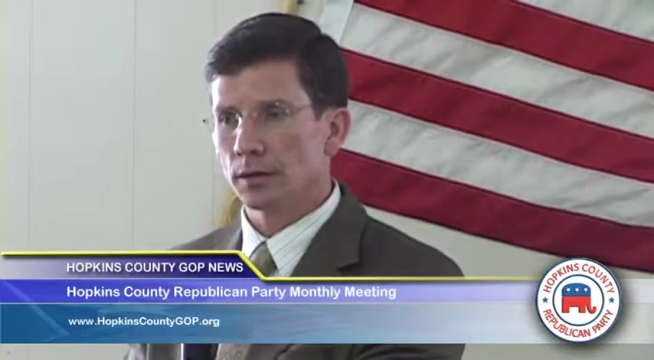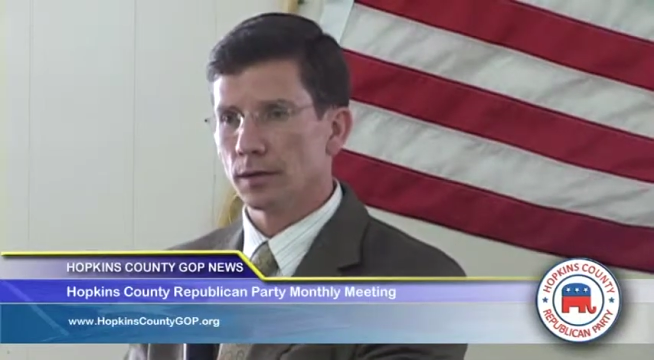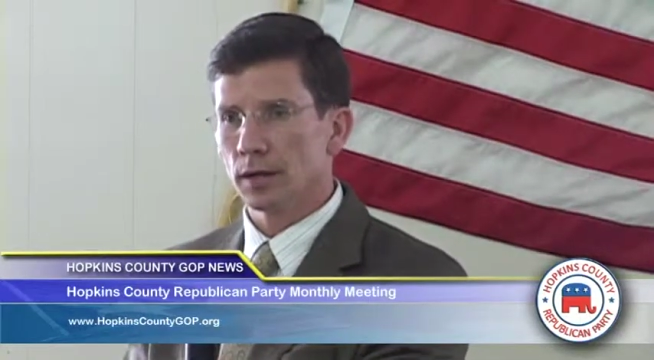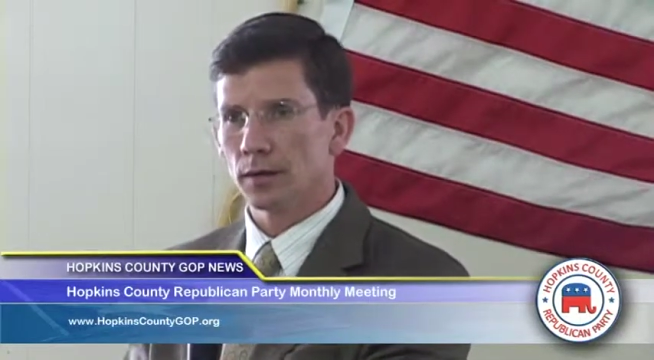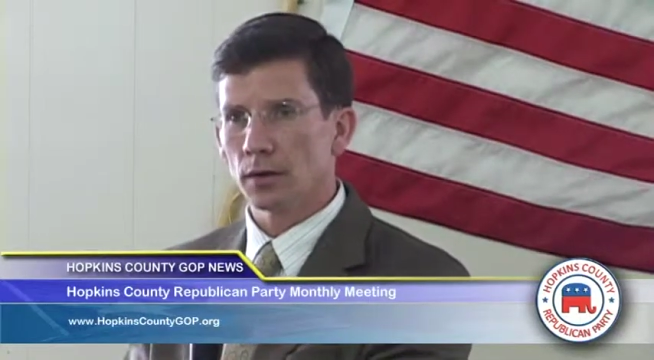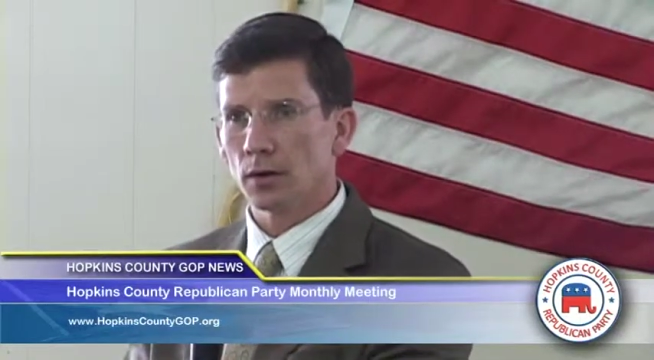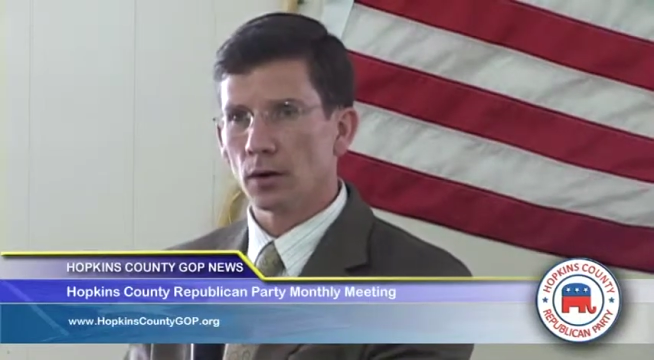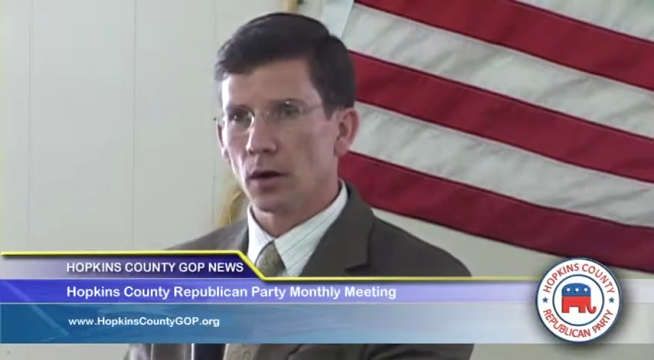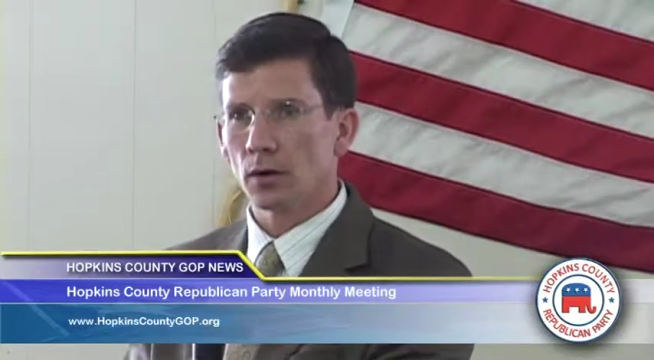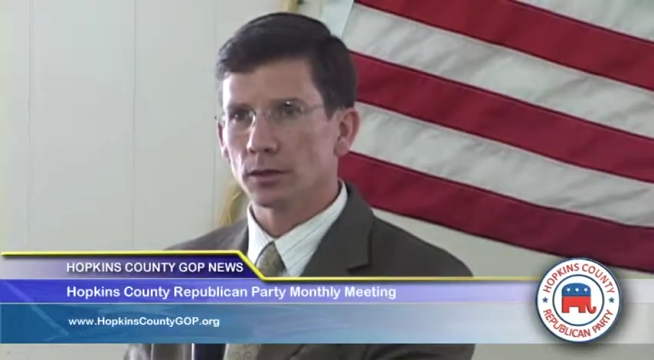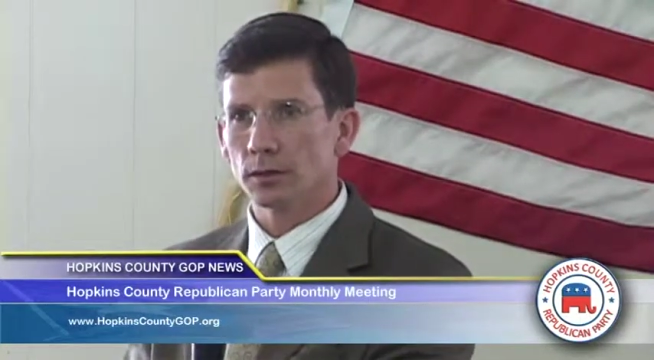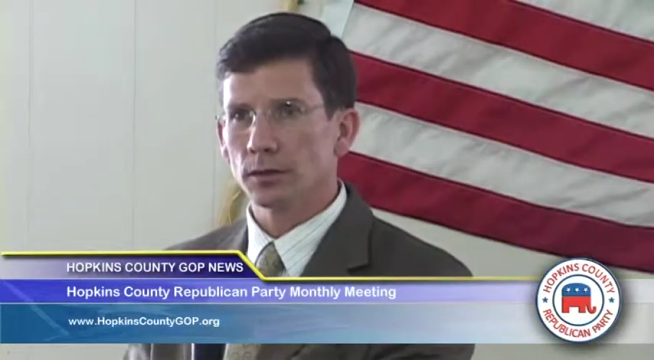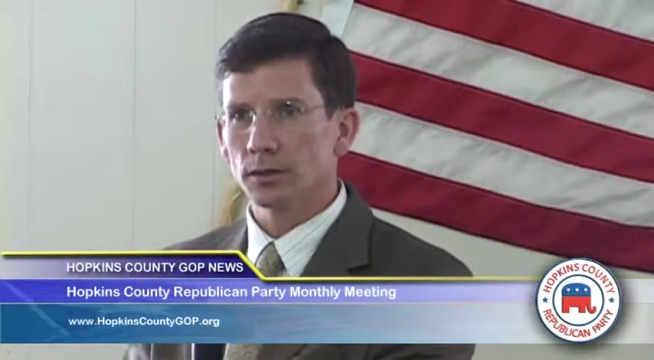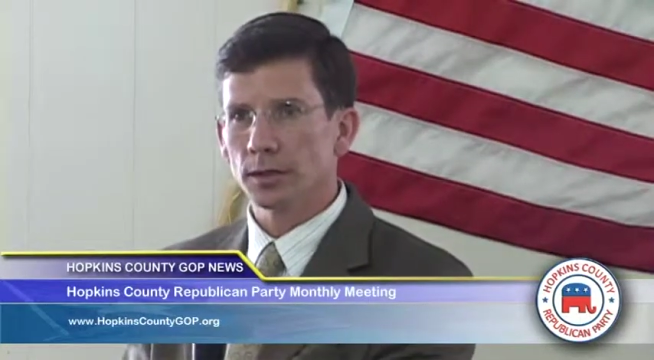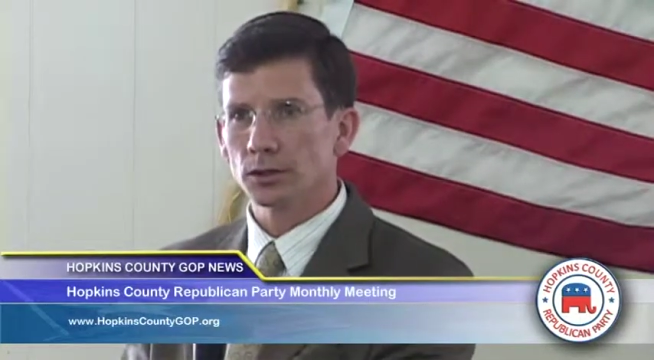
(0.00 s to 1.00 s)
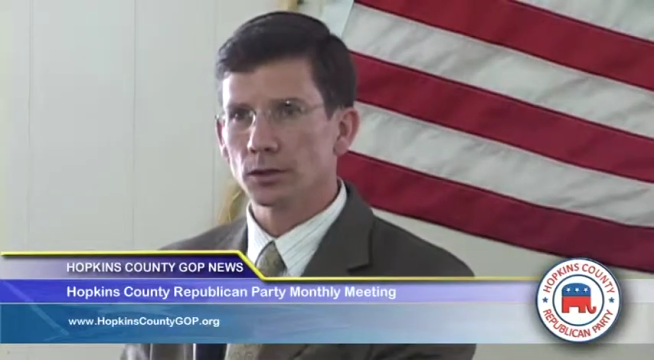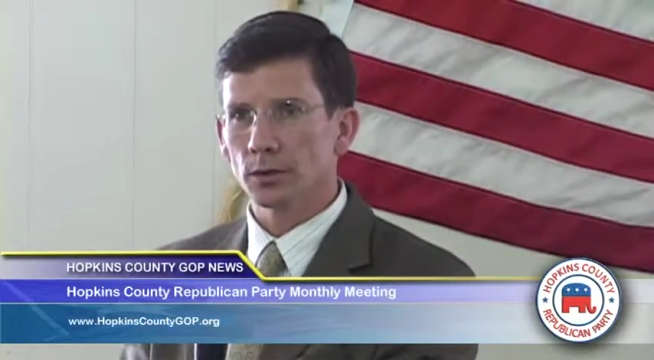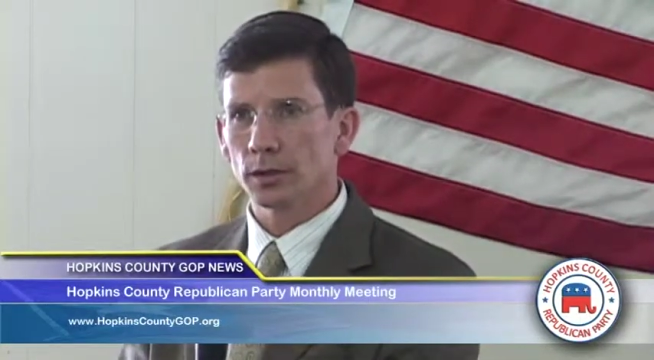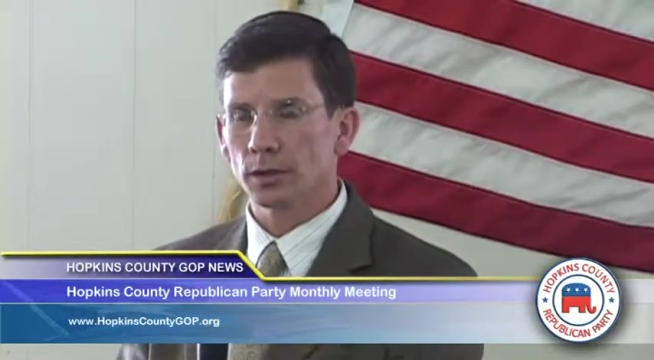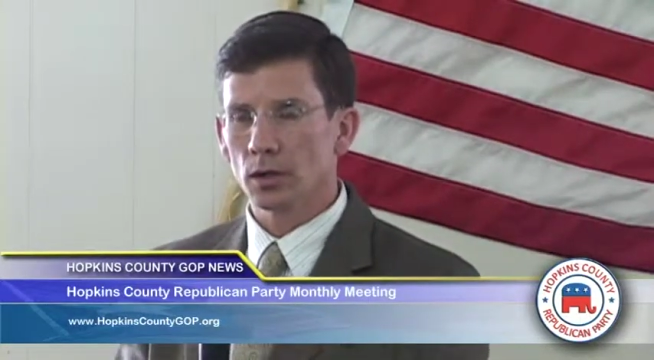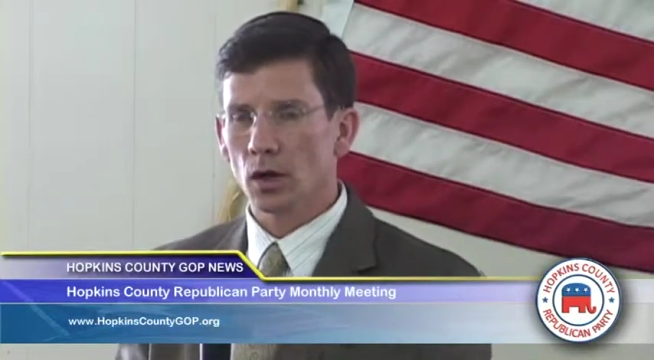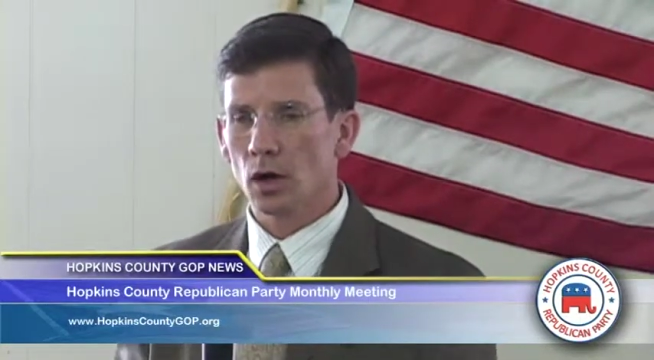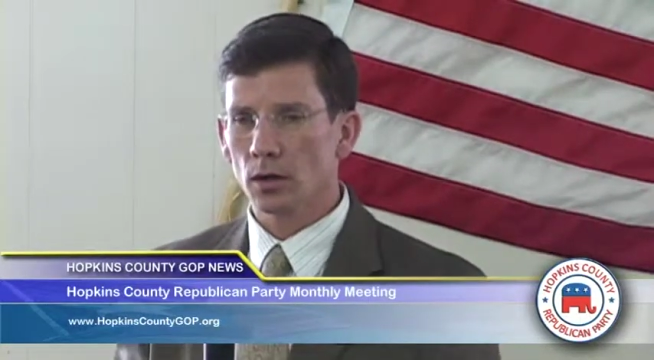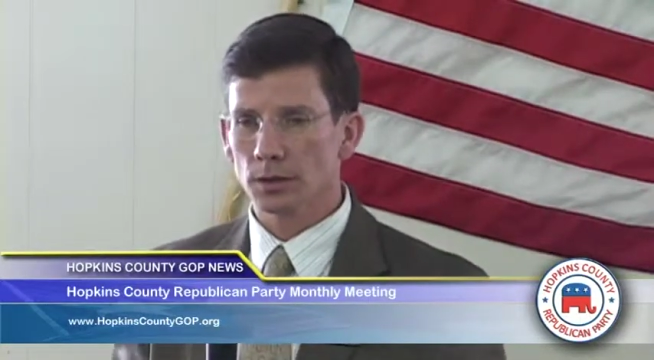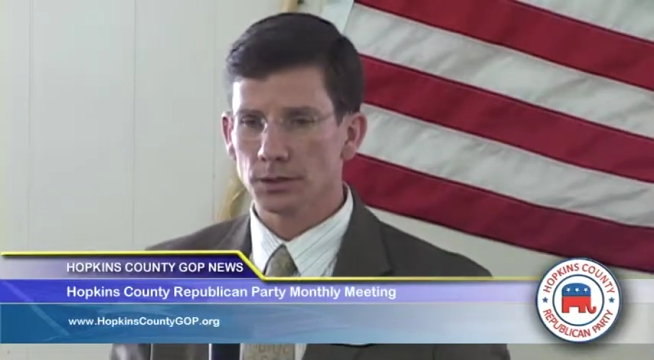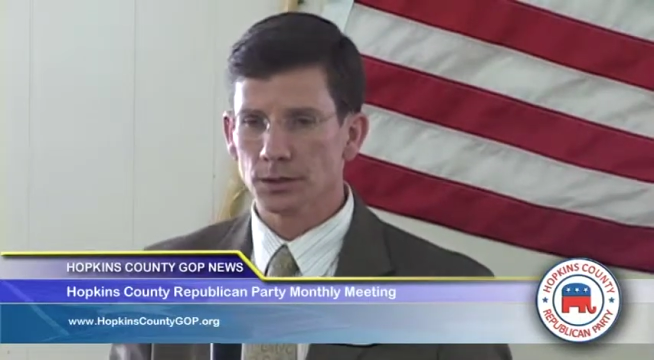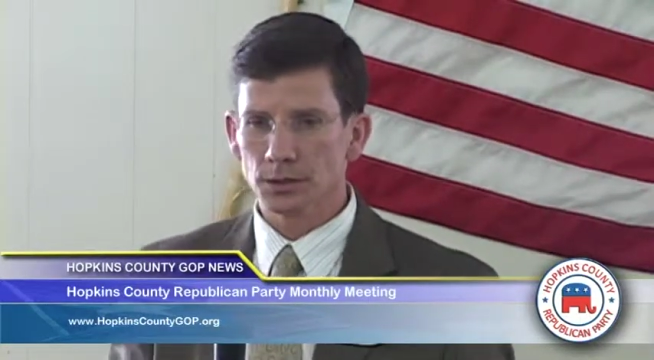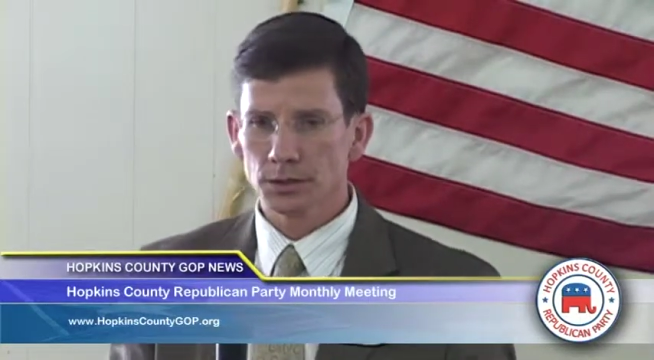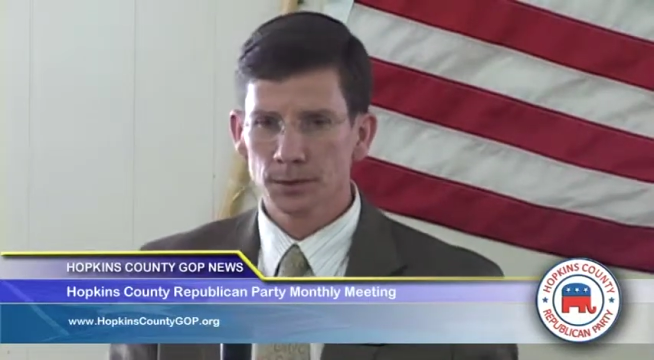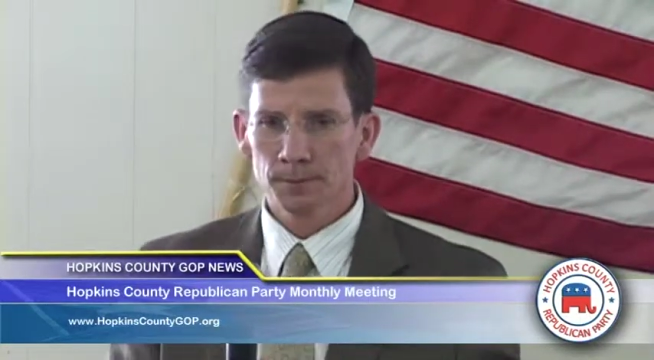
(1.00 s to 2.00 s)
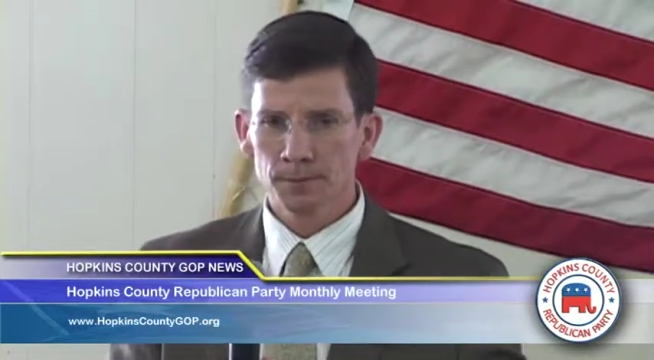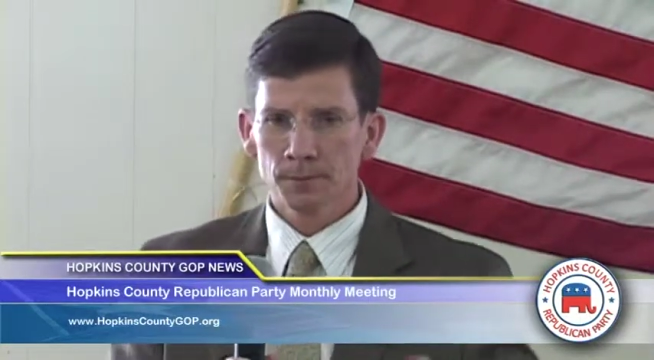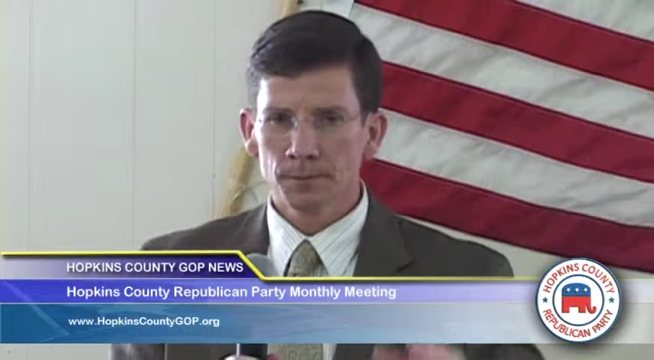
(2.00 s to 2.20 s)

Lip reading: in our district caucuses,